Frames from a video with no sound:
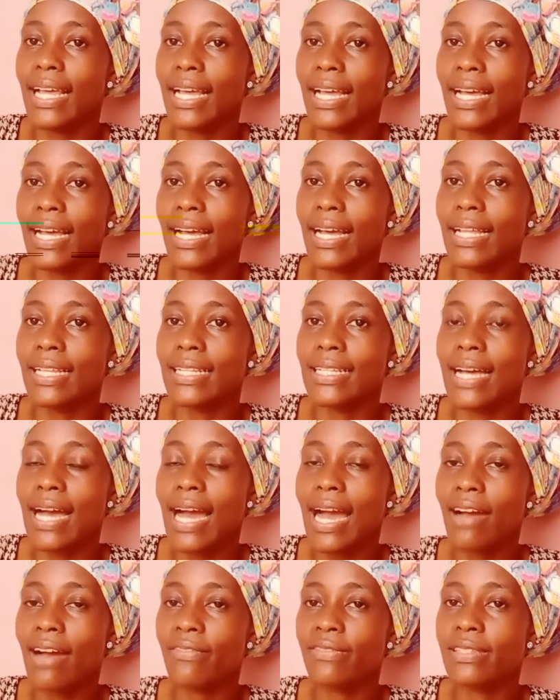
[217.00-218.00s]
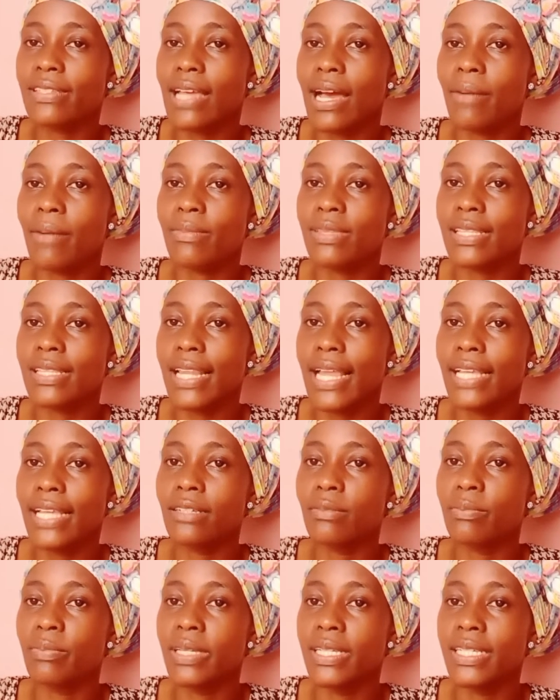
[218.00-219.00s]
have some slight
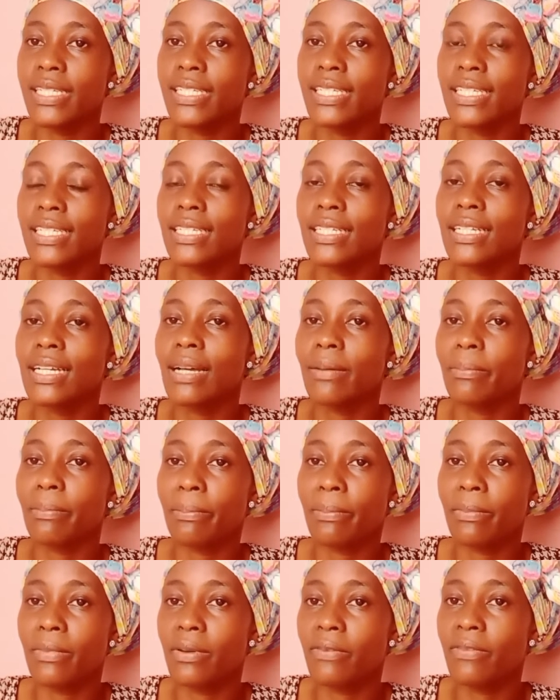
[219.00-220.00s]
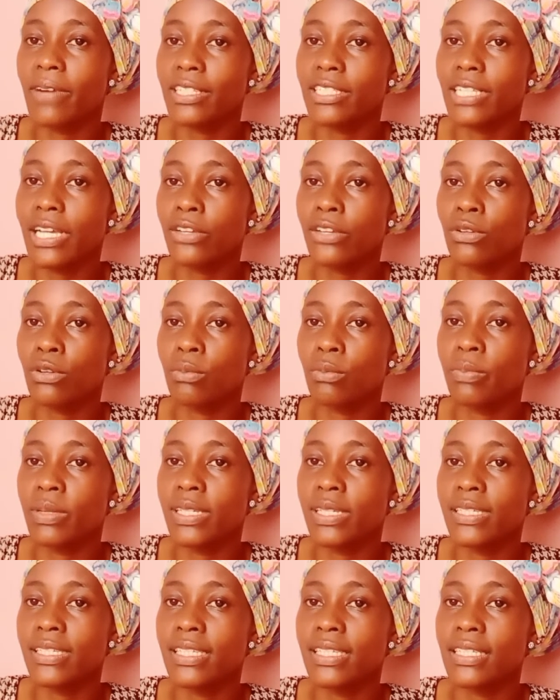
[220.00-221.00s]
bleeding, vaginal bleeding.
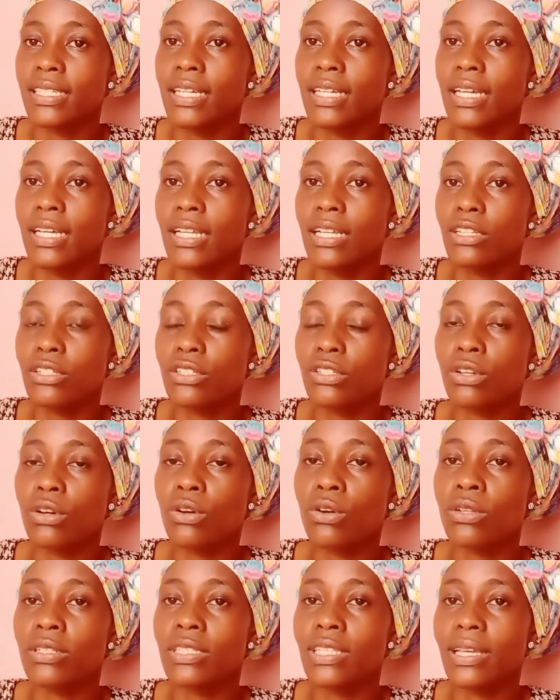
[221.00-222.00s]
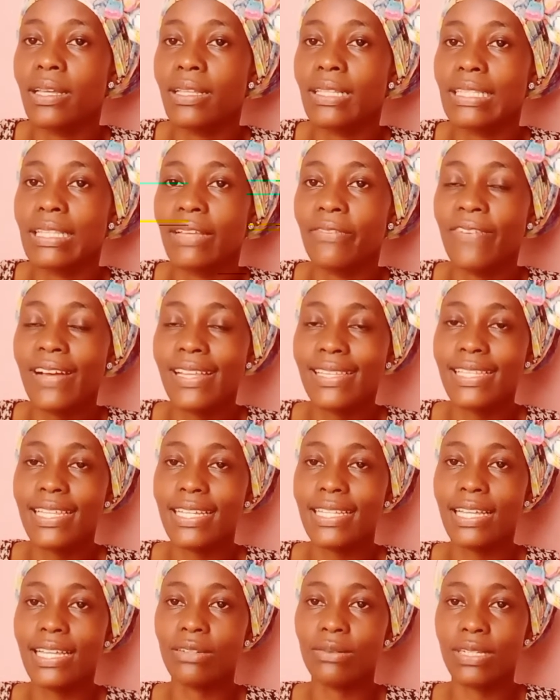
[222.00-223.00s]
So the first thing that will
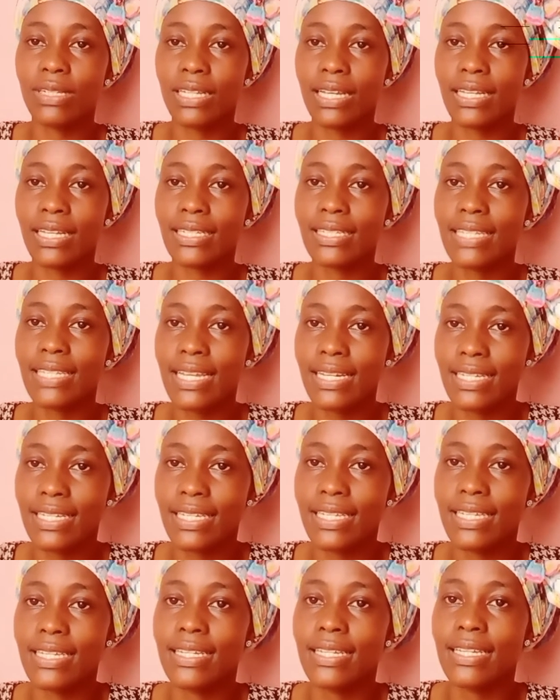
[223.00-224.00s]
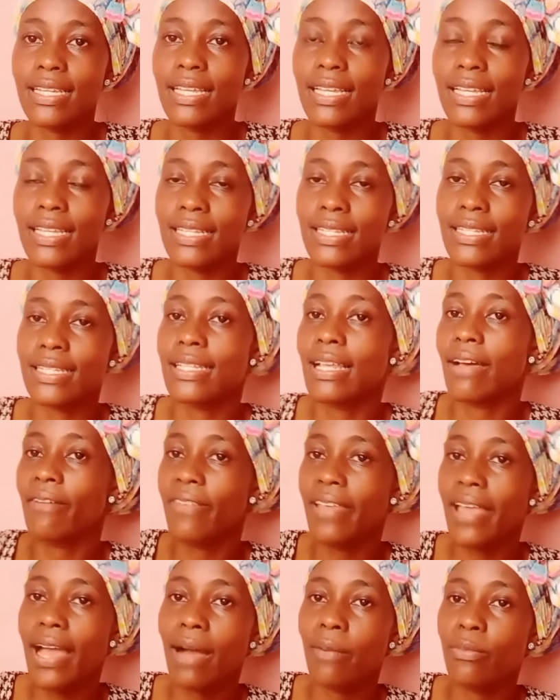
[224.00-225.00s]
set in is severe
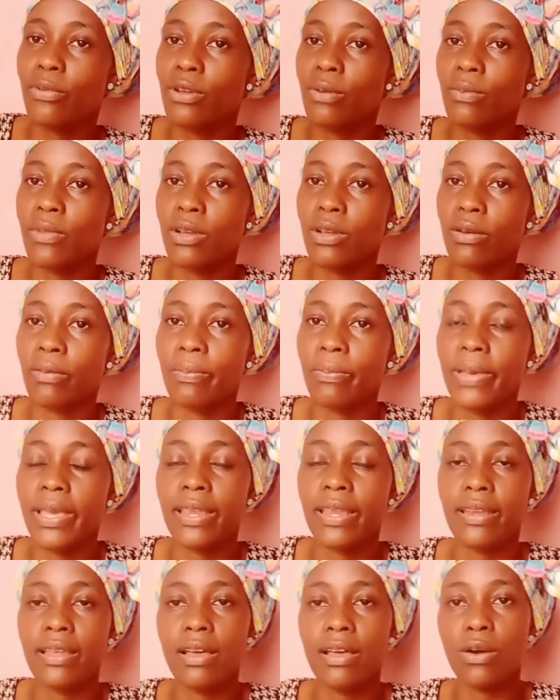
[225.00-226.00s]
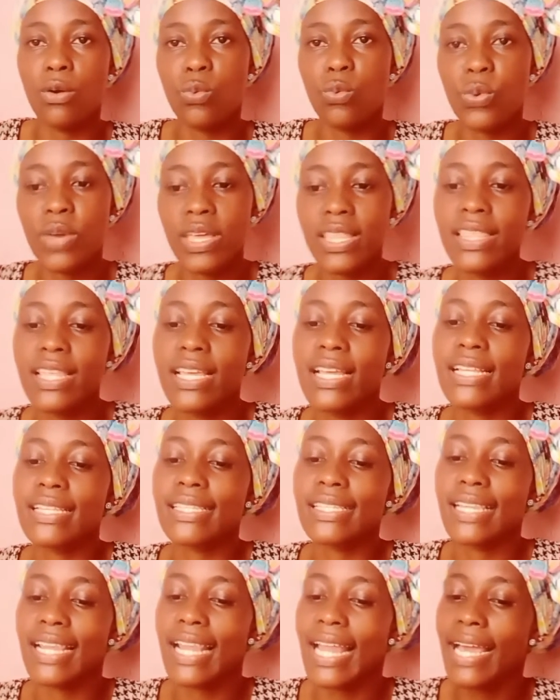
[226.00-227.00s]
abdominal pain with
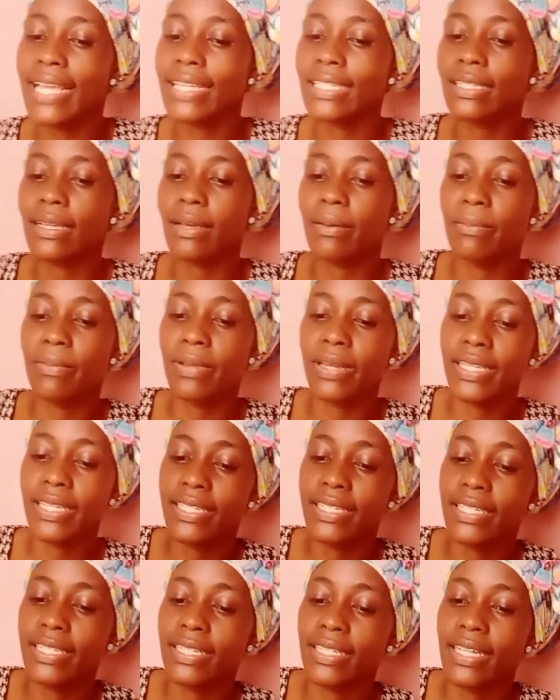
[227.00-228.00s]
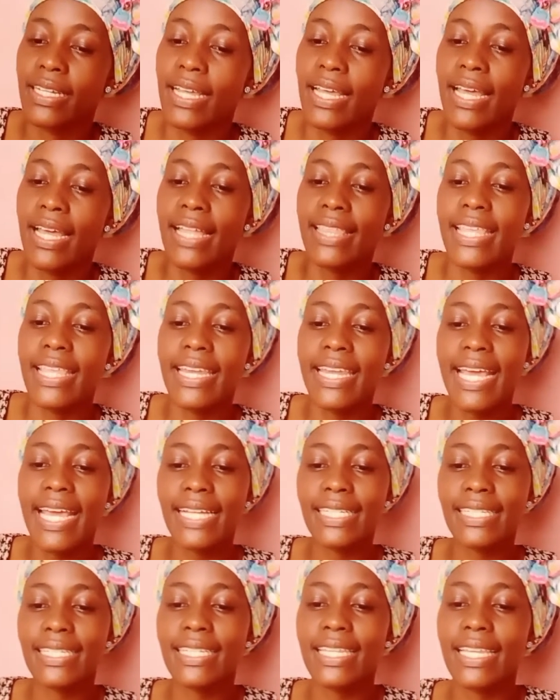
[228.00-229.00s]
slight bleeding. The next
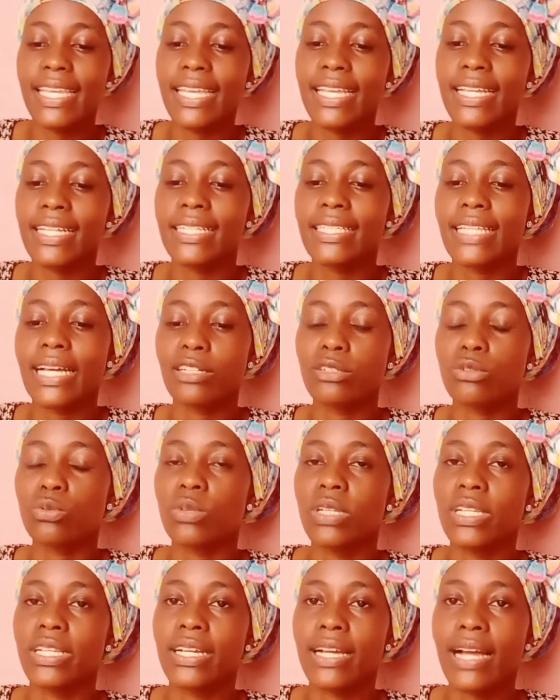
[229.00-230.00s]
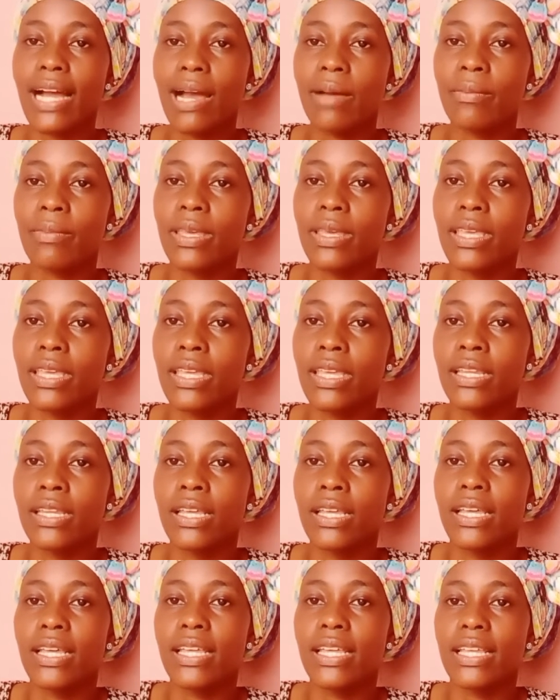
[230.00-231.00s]
thing that will come in
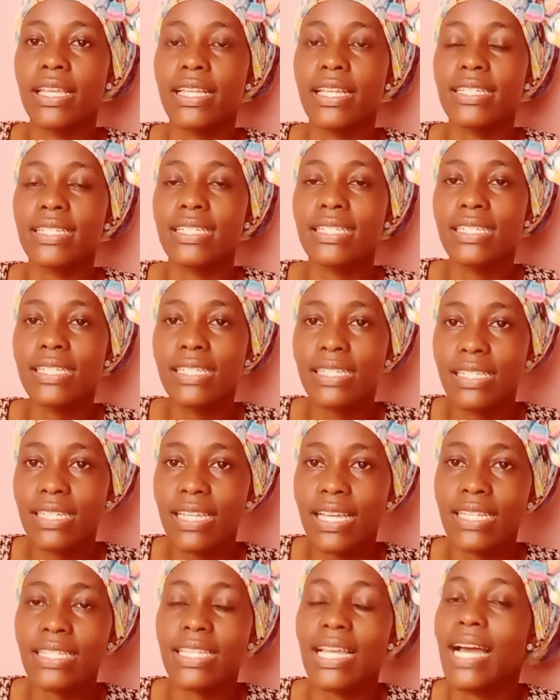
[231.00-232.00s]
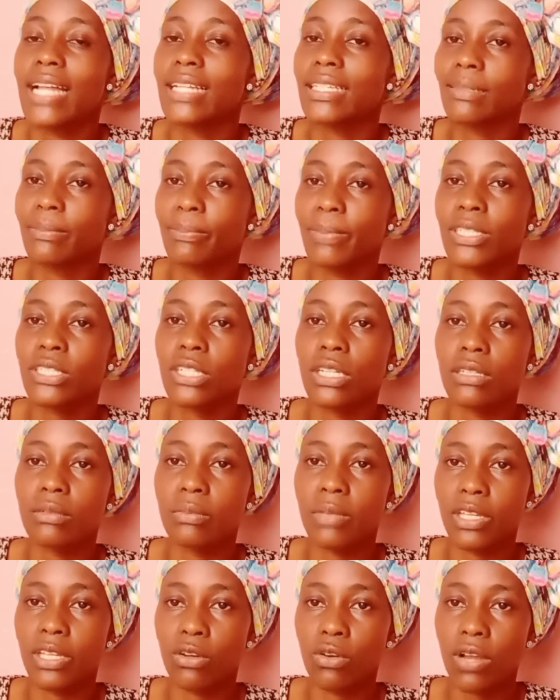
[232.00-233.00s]
is dizziness, and the patient may
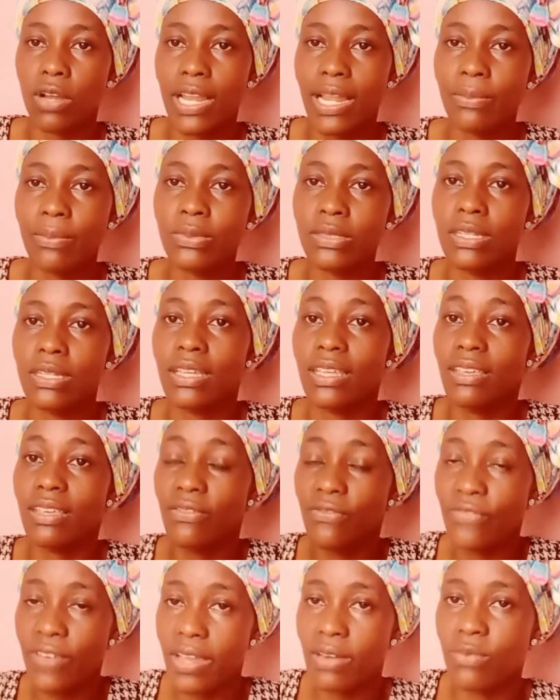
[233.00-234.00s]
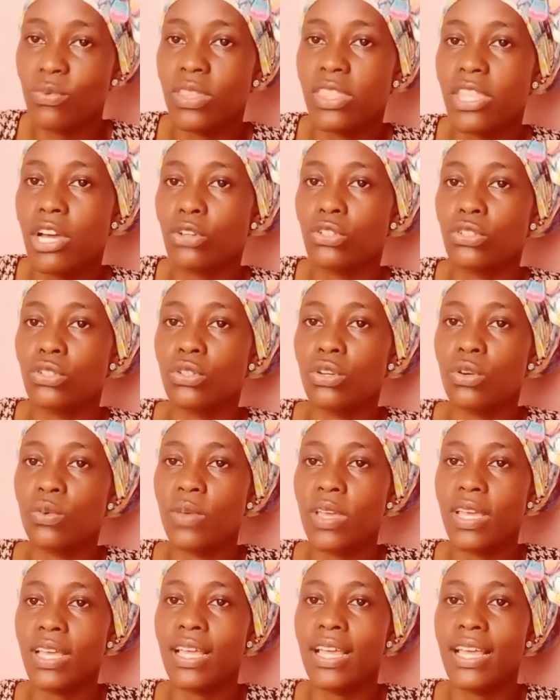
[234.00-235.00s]
collapse even without knowing
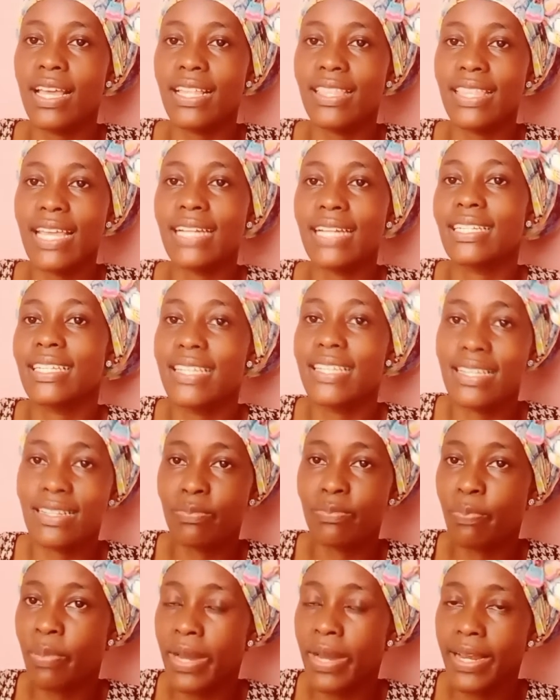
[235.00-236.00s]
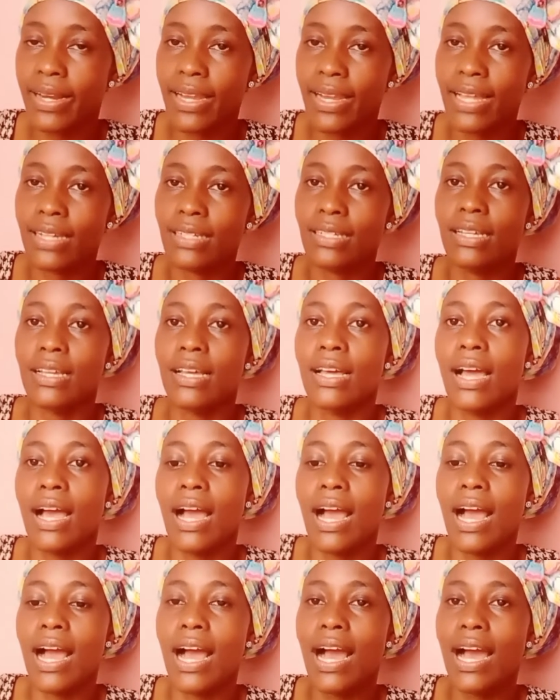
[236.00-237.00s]
that he is pregnant.
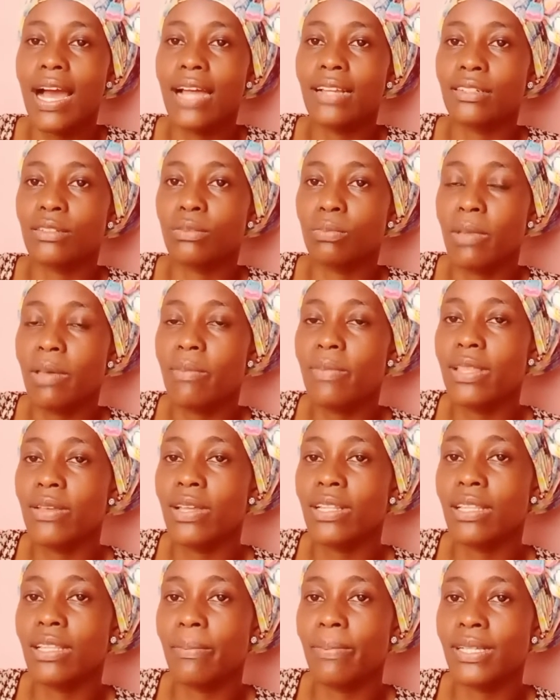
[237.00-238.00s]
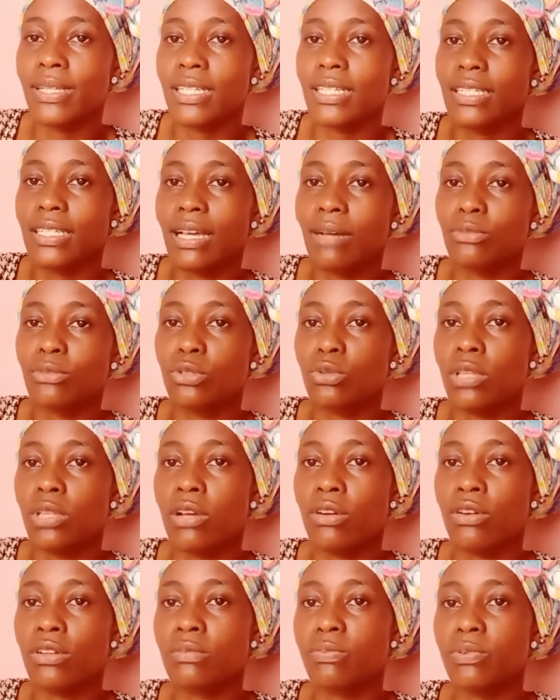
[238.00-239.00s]
And maybe then the patient comes to the
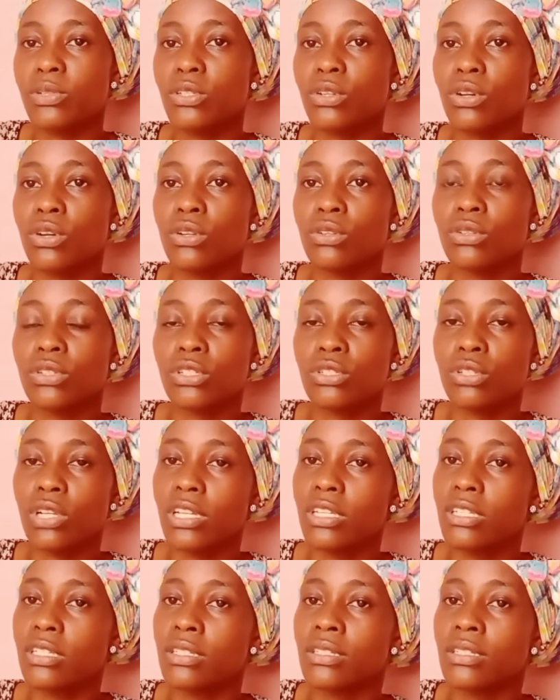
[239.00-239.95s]
hospital. Usually, if